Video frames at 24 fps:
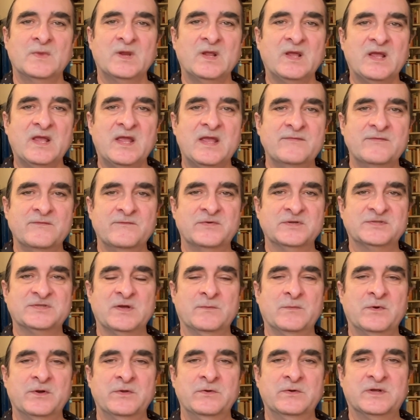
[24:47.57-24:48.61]
Even for
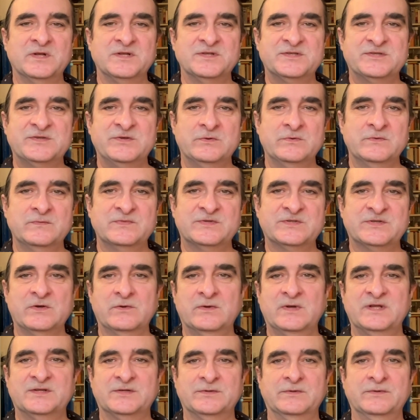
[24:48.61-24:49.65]
someone who consumes so
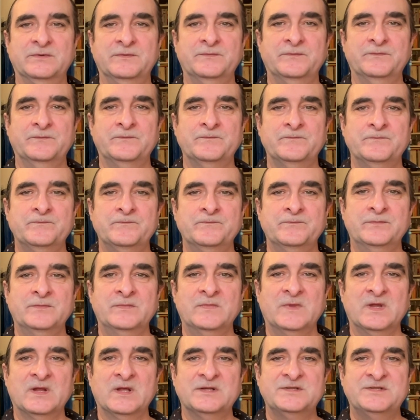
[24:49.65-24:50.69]
little,
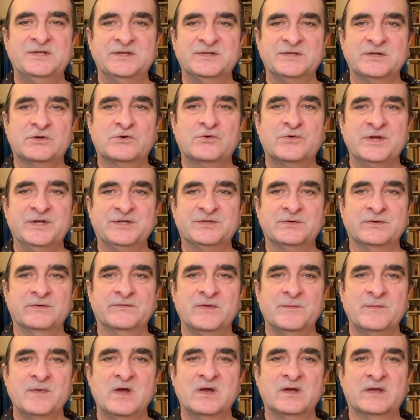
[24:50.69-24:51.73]
she is a creature of
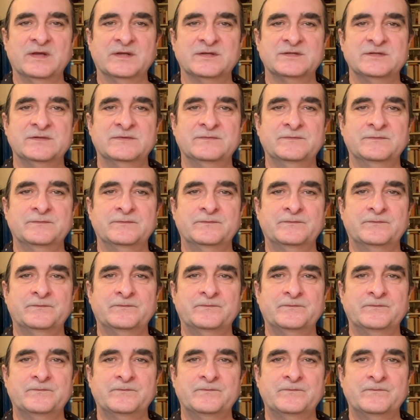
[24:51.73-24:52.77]
the market.
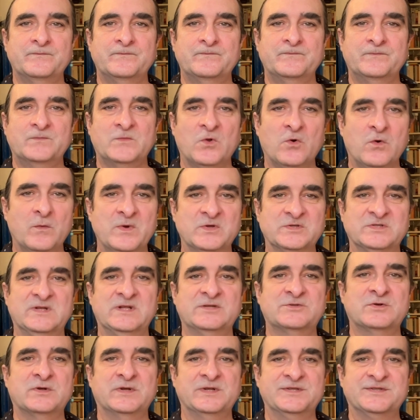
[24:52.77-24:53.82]
Almost
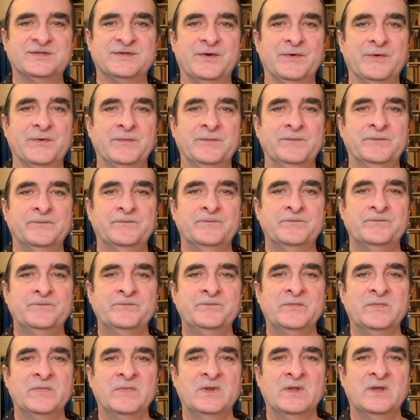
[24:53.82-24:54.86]
literally so,
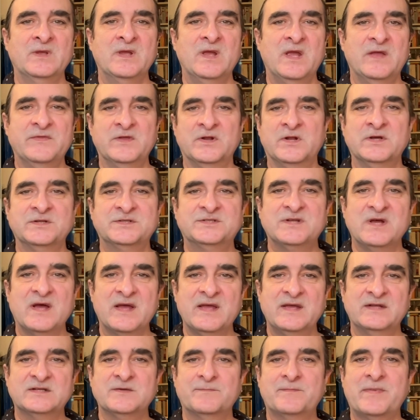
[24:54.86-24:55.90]
in that her
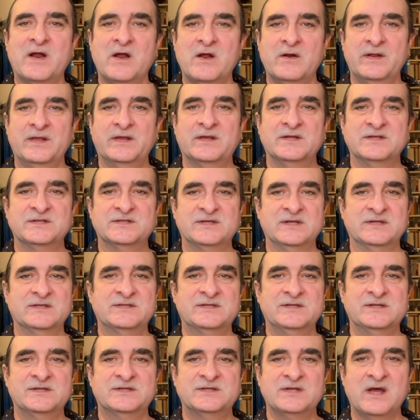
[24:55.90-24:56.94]
diet apparently
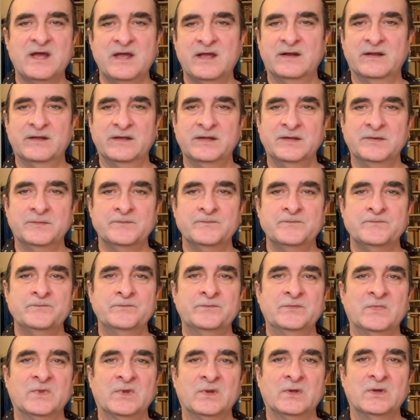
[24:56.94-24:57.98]
consists entirely
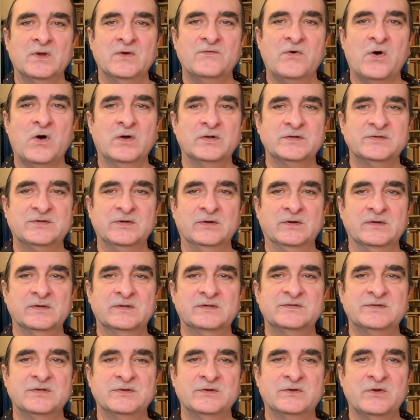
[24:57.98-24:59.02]
of hot
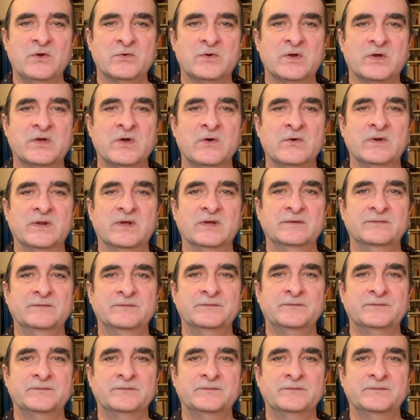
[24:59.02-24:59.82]
dogs and Coca-Cola.